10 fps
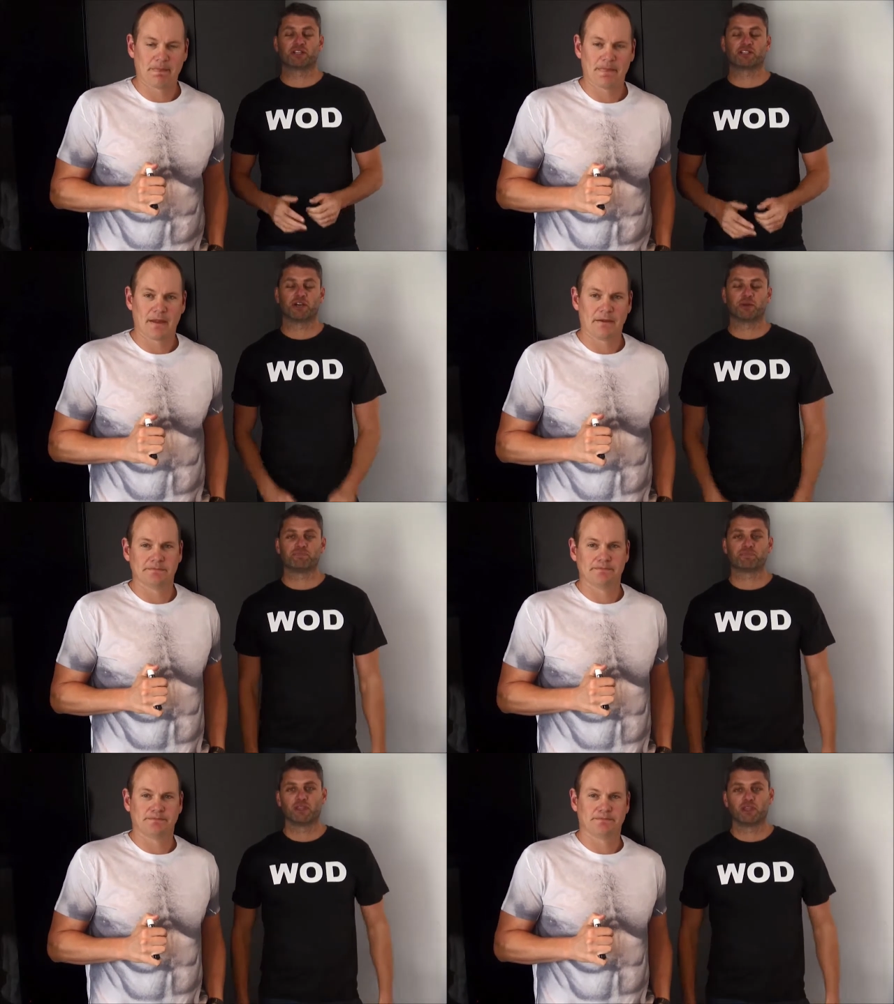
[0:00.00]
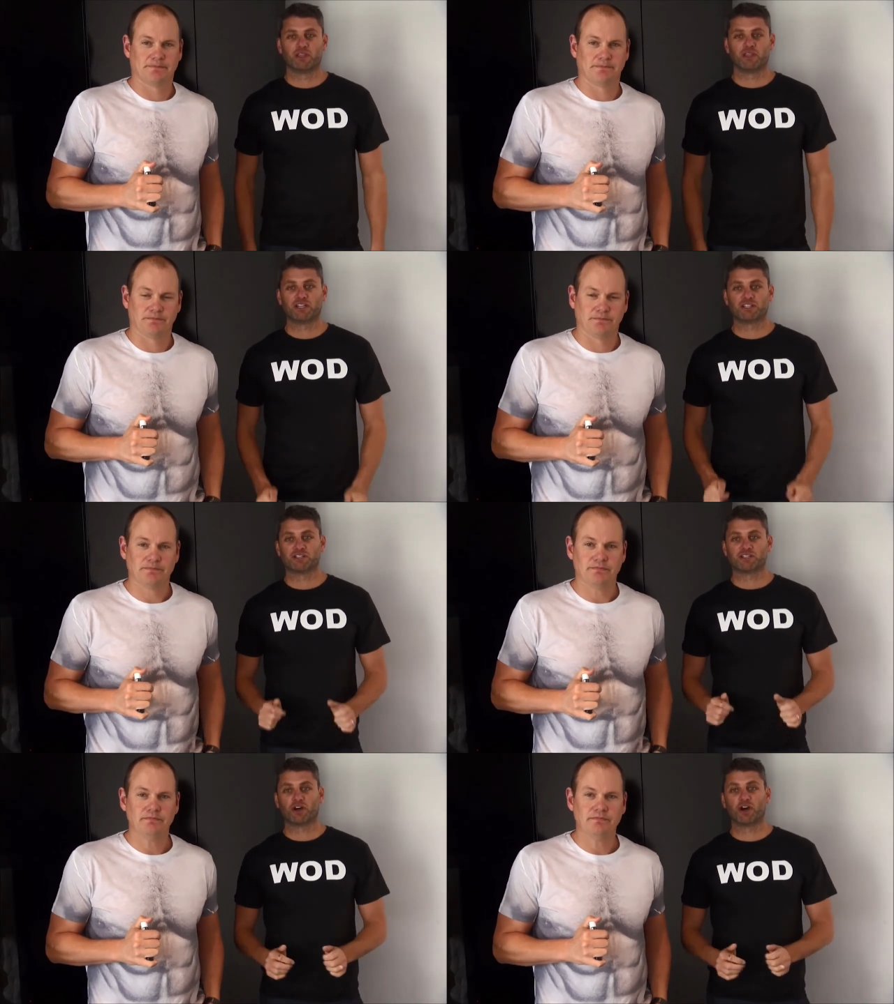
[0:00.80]
Speaker 1: So you need to
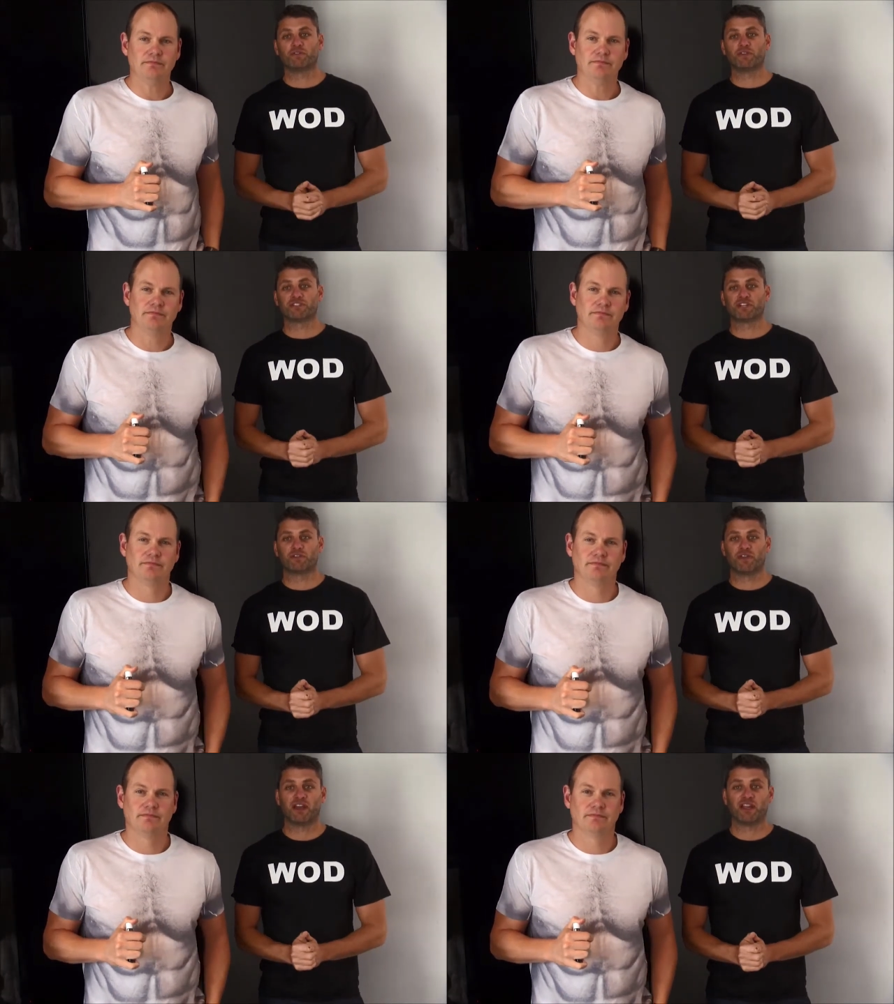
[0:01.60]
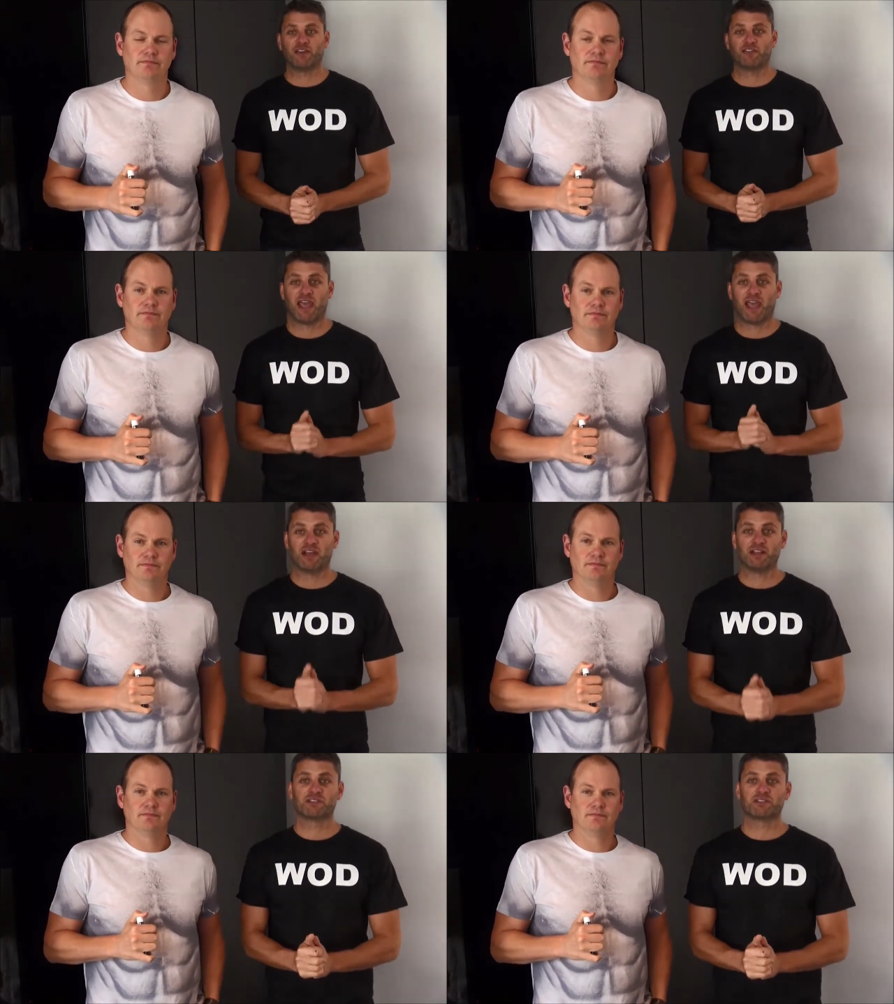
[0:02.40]
decide for yourself how do you have a
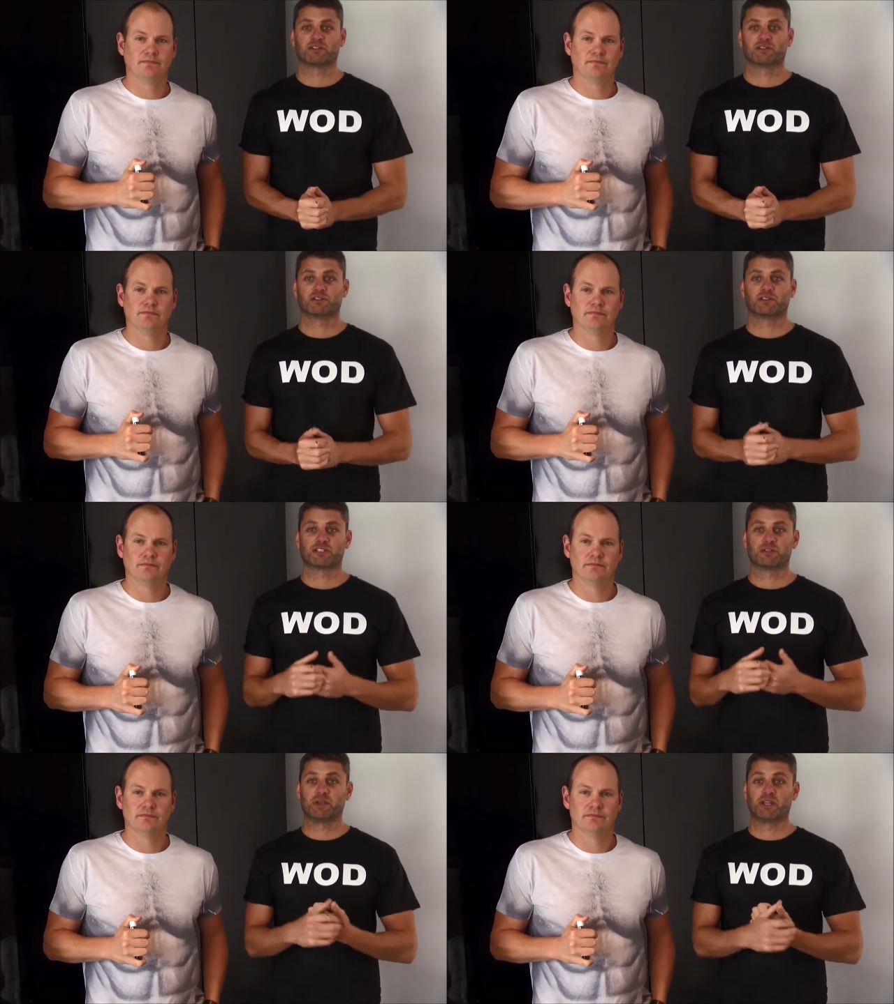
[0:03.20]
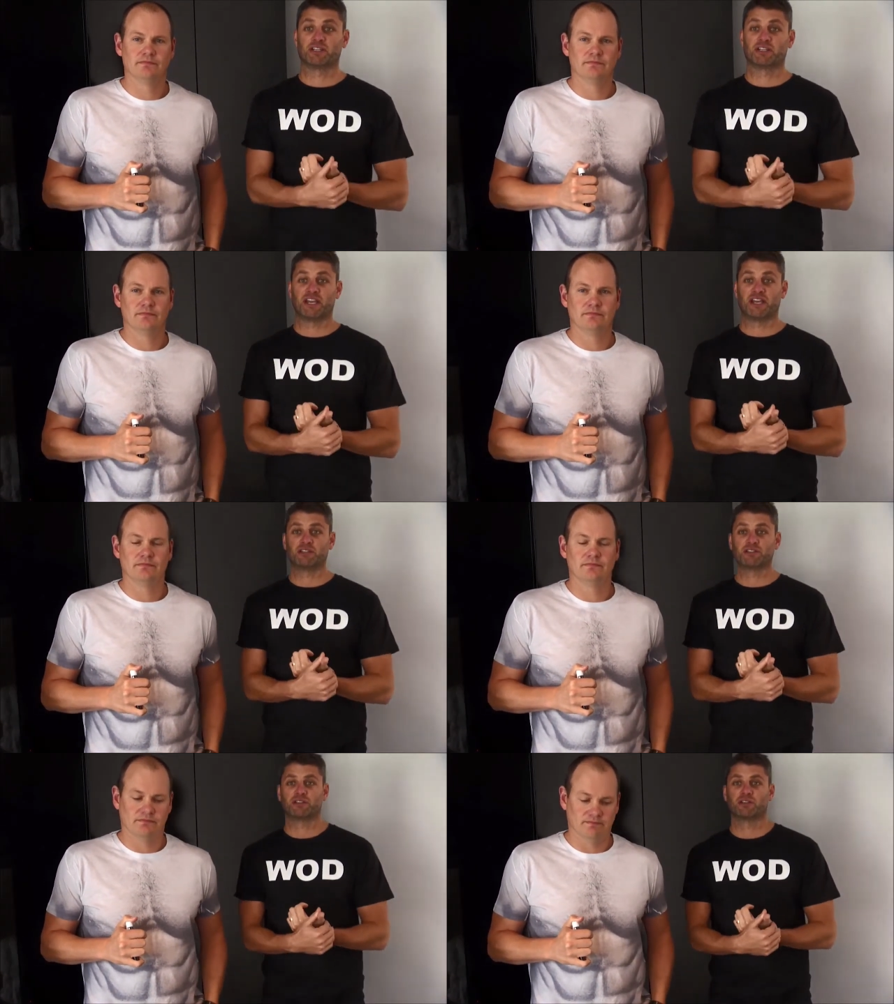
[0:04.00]
house that's appealing to
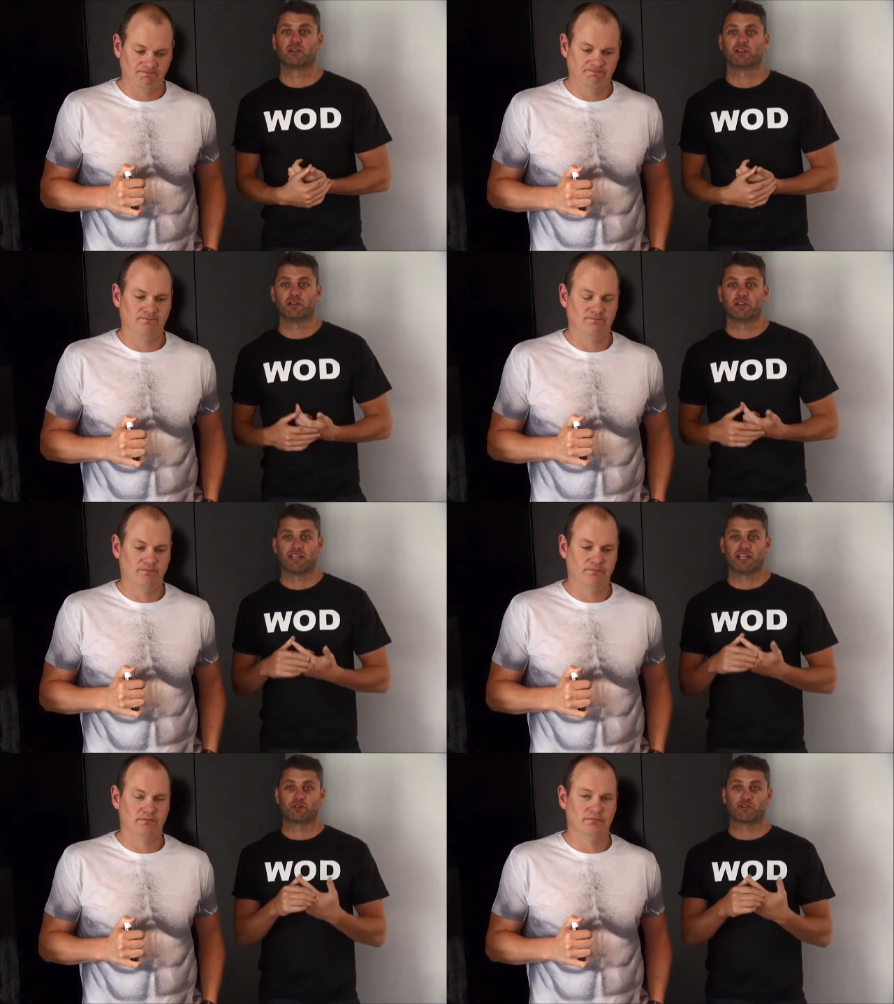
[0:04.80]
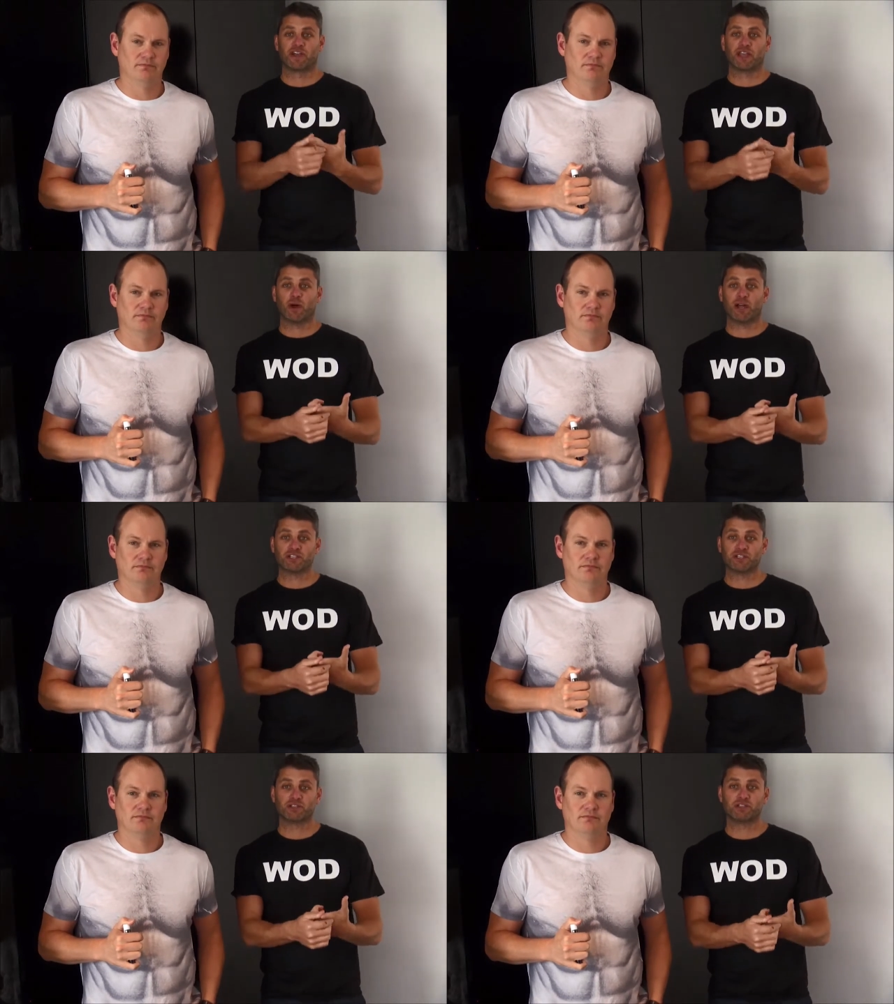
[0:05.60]
tenants, gets
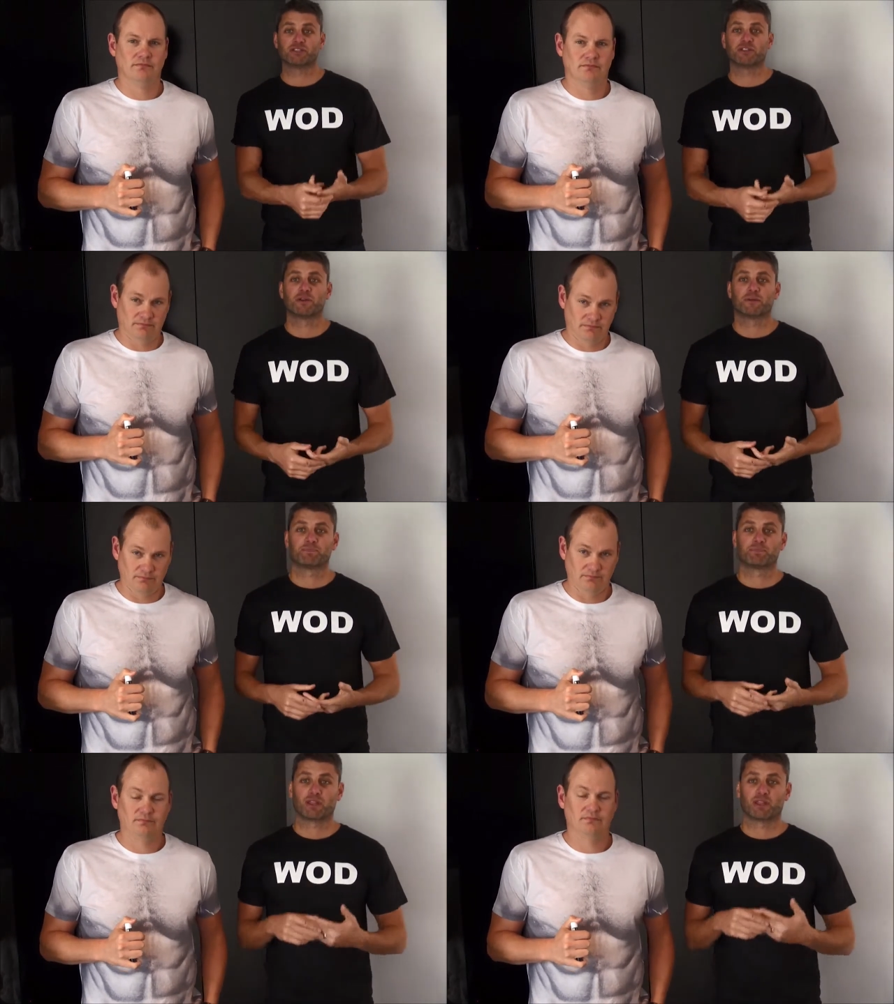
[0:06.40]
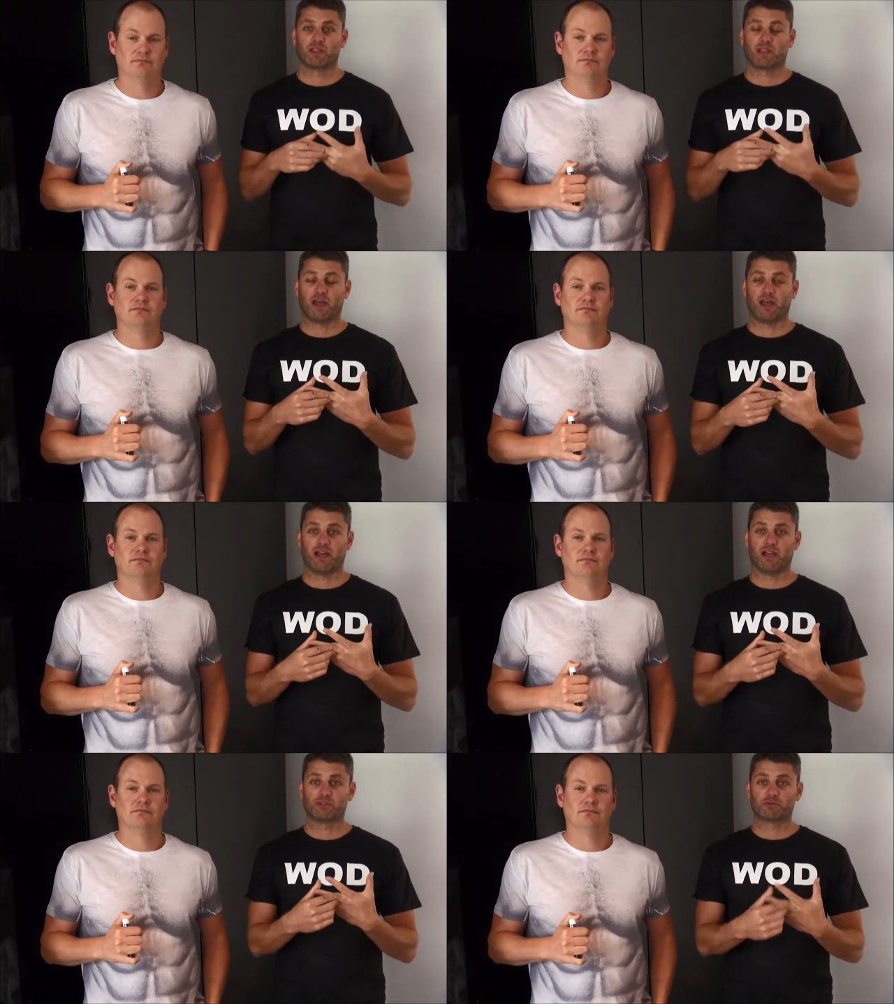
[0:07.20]
valuations,
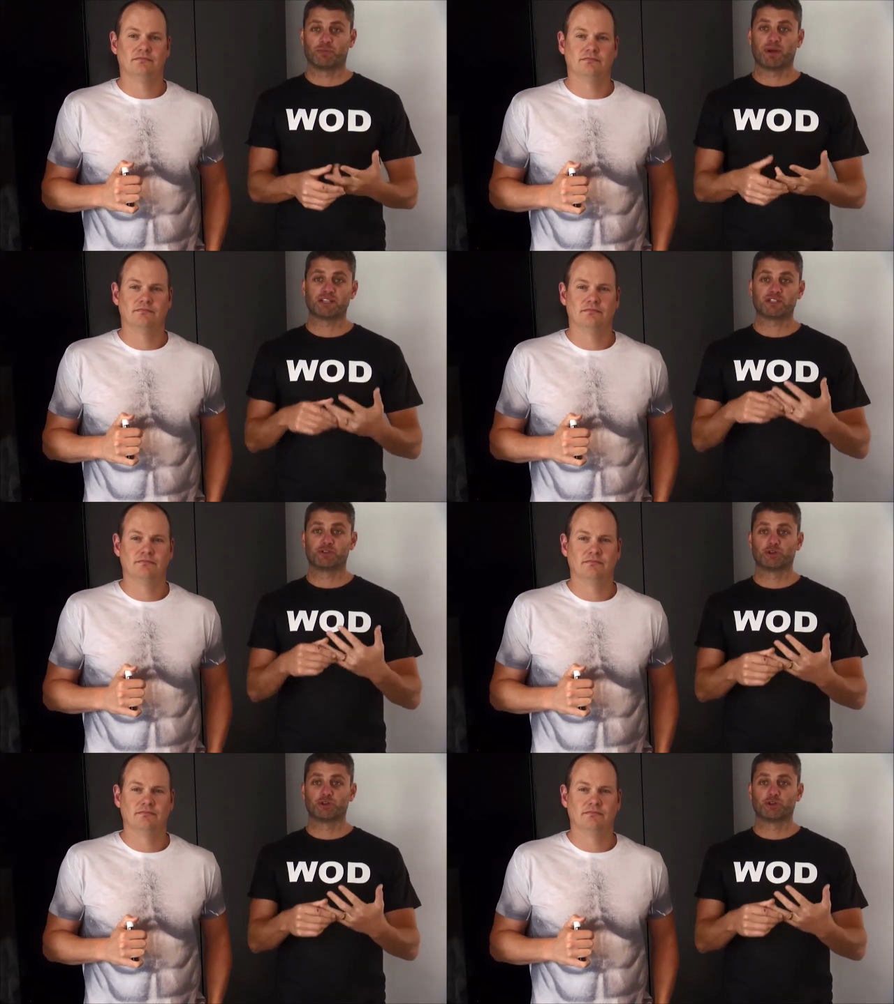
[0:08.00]
uh, is robust,